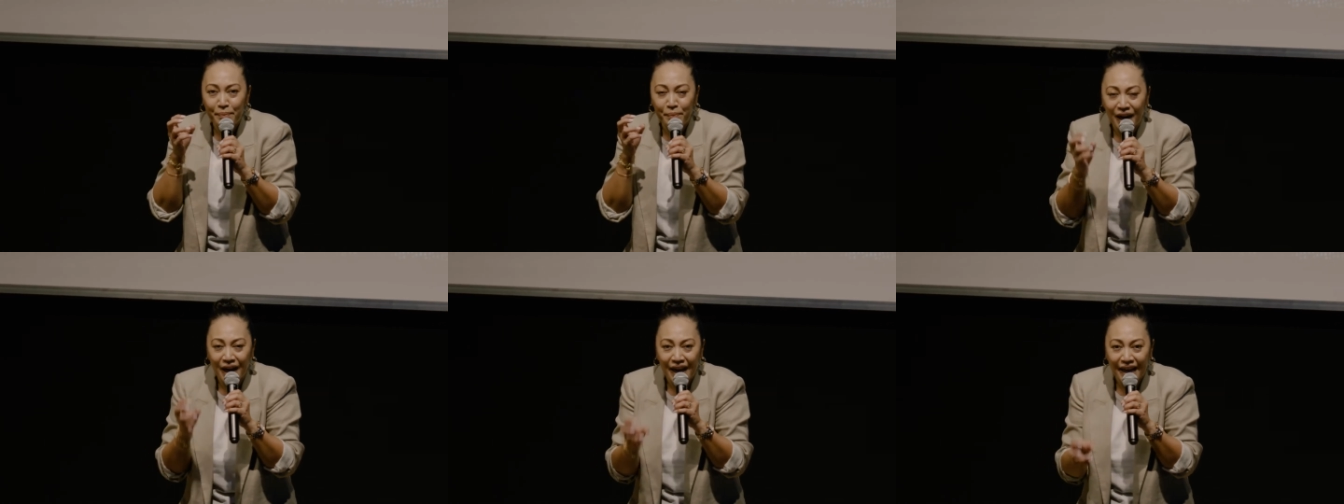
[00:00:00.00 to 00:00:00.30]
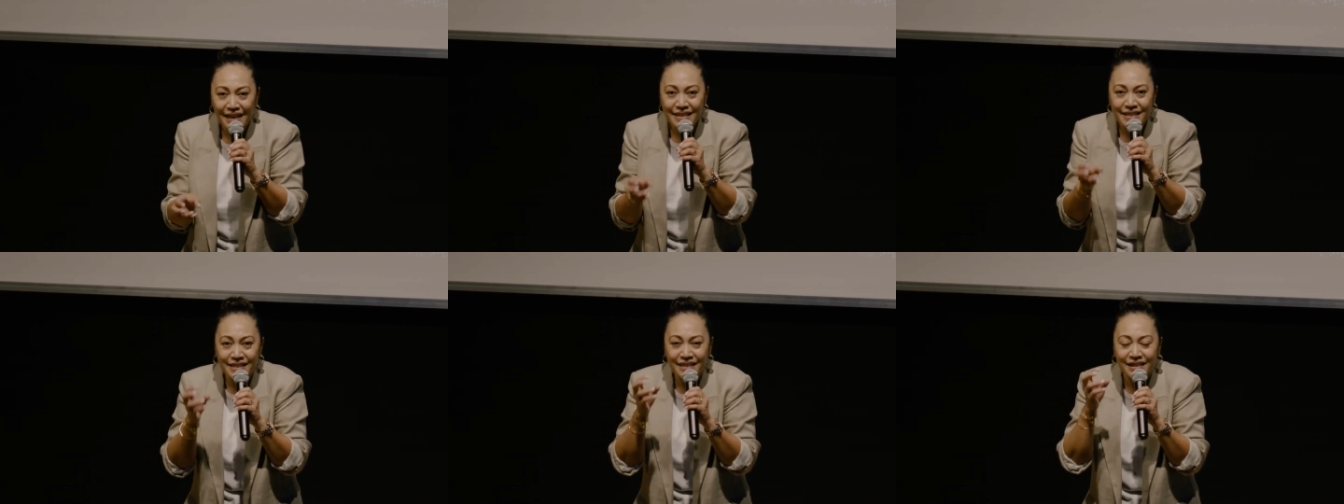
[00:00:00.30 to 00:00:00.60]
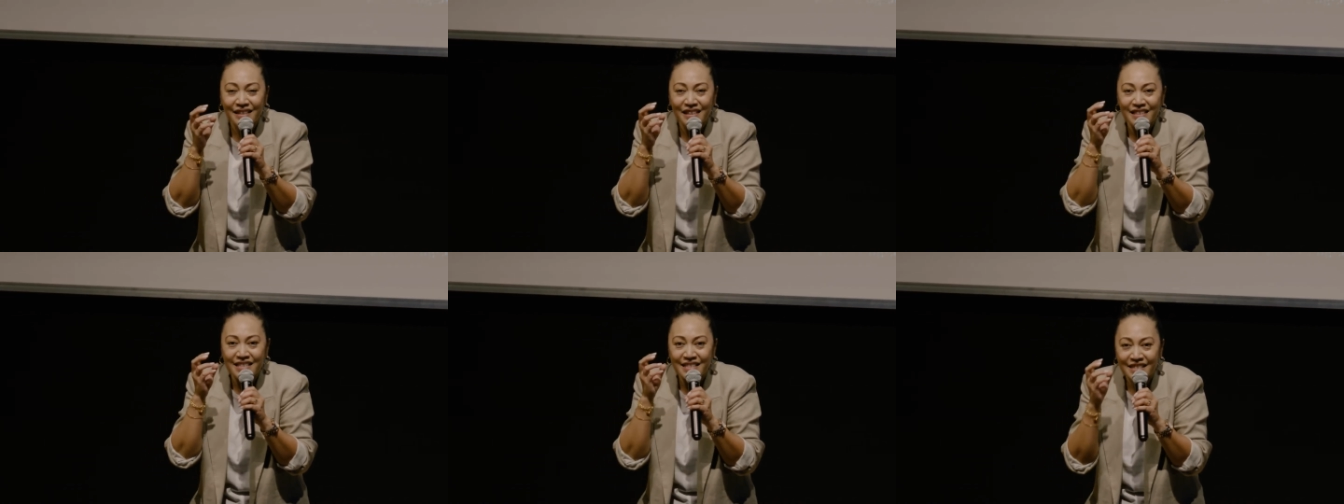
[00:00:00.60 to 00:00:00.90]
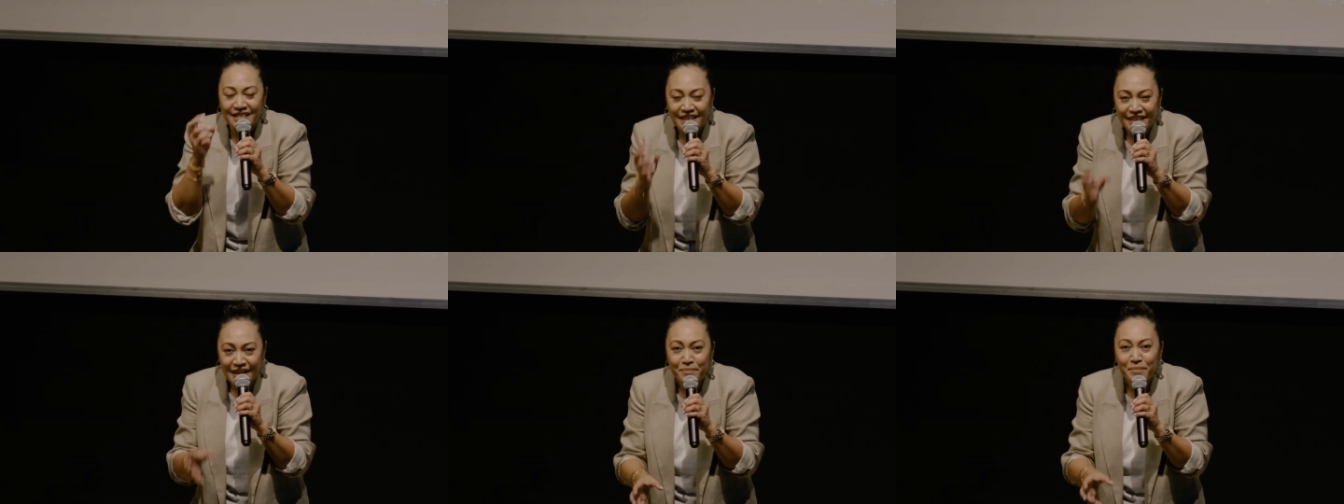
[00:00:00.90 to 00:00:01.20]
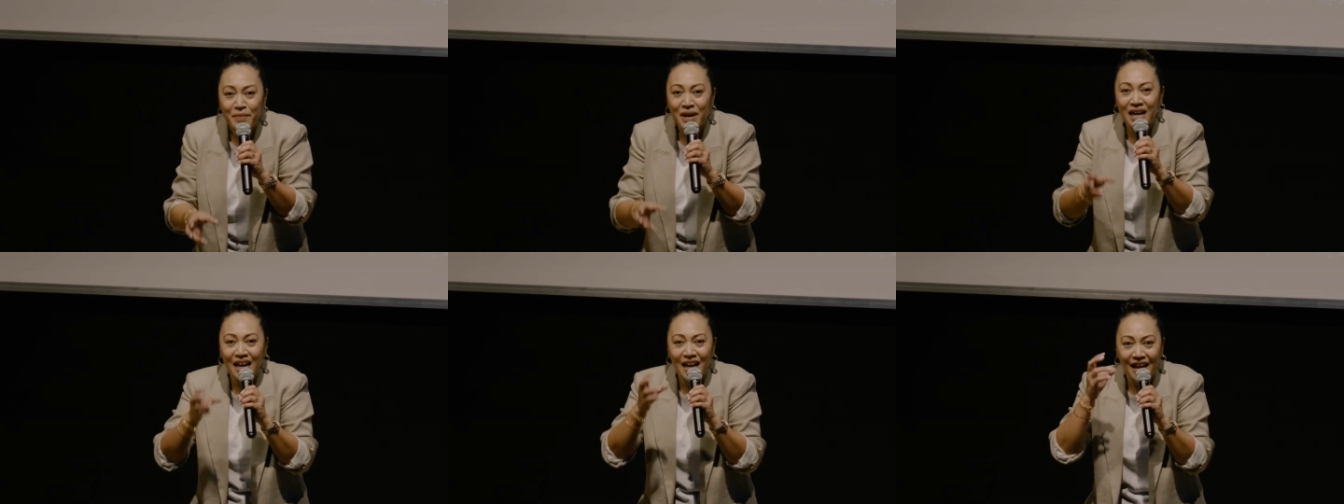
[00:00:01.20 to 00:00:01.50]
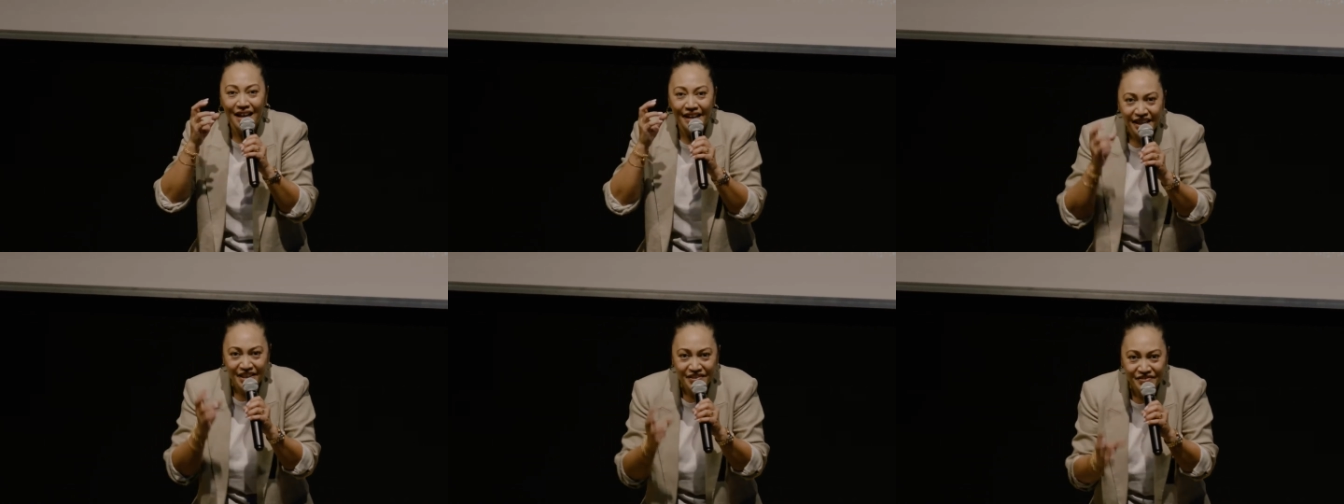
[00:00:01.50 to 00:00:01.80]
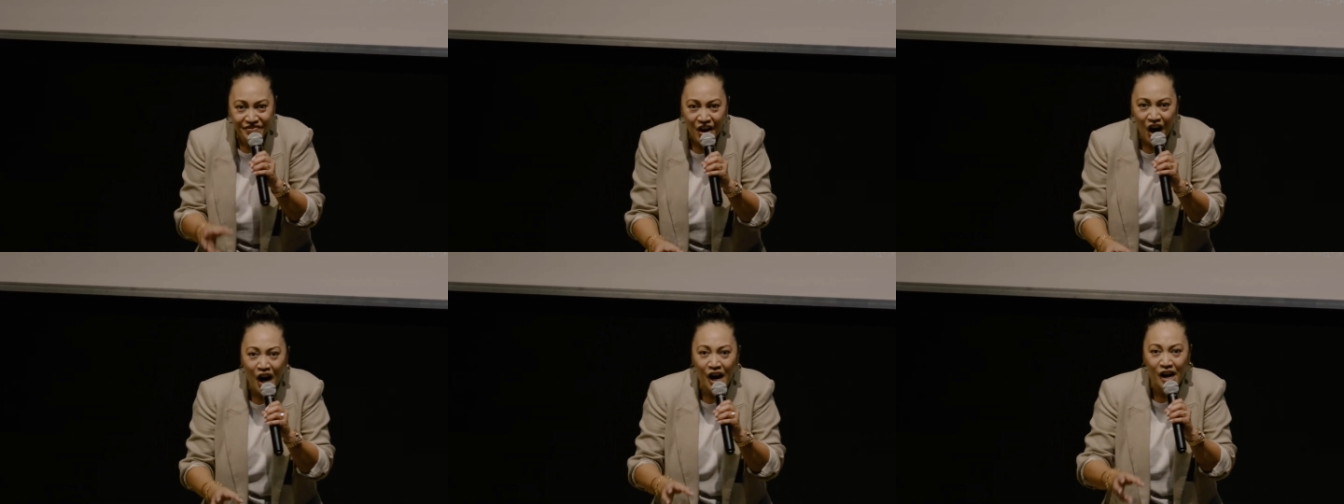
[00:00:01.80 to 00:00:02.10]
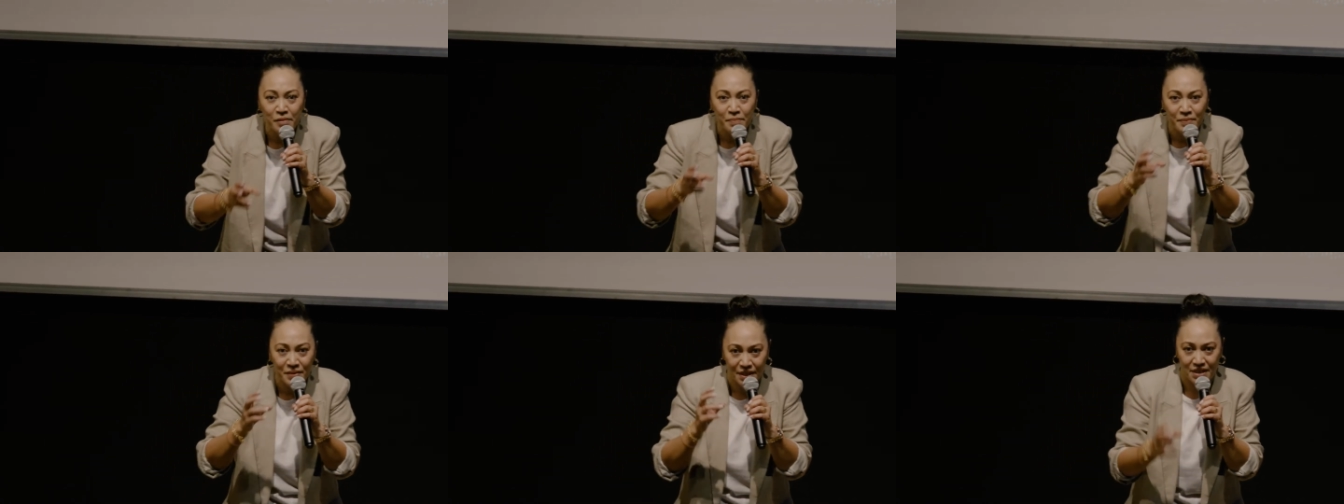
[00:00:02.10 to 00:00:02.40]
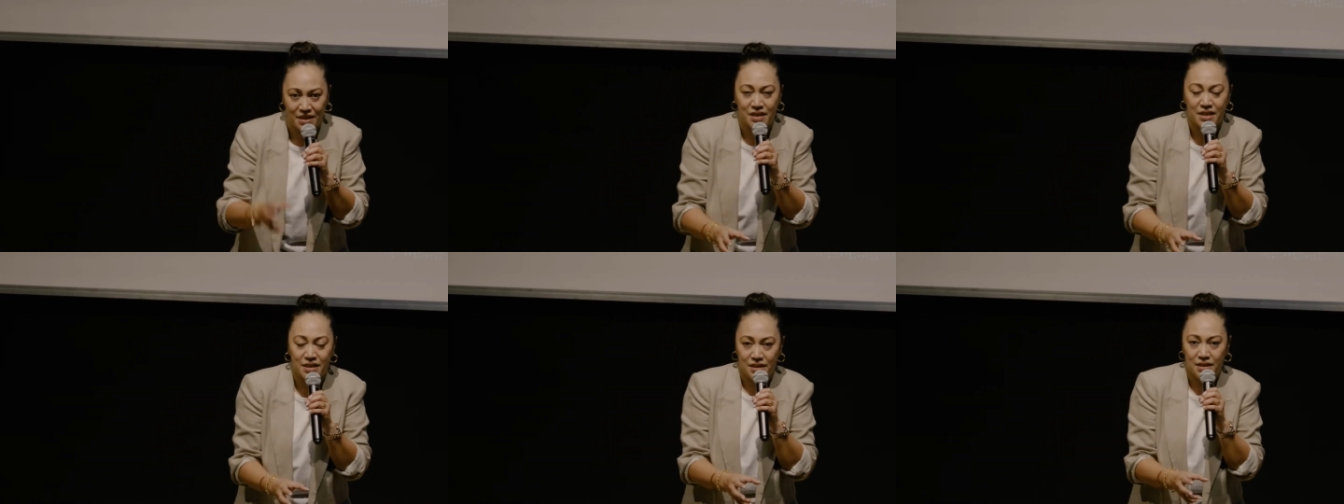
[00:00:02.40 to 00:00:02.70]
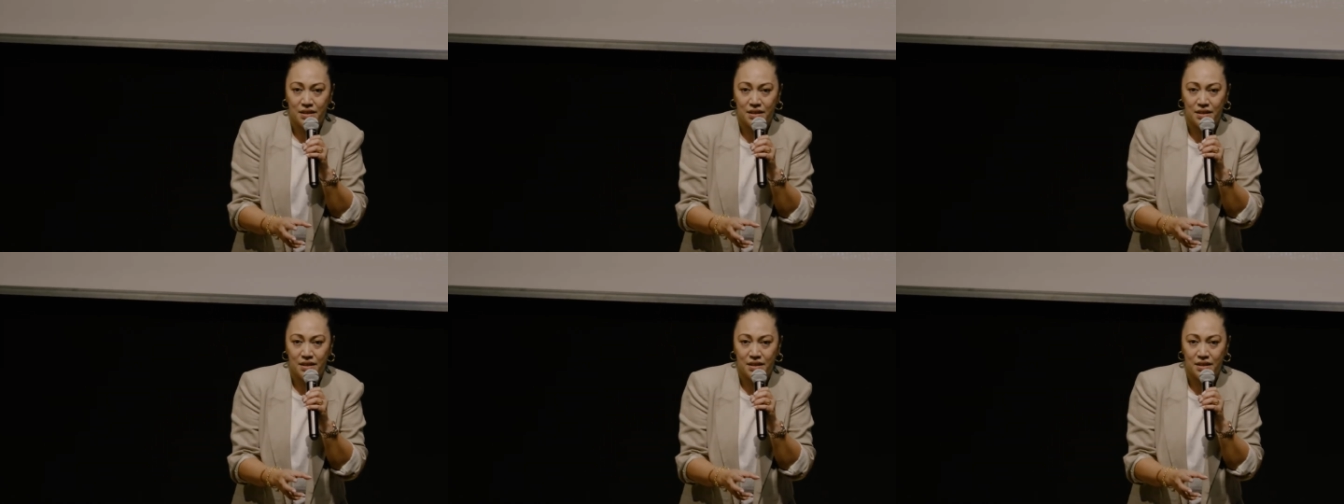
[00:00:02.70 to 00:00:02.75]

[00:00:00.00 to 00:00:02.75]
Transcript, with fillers: placed in the similar environment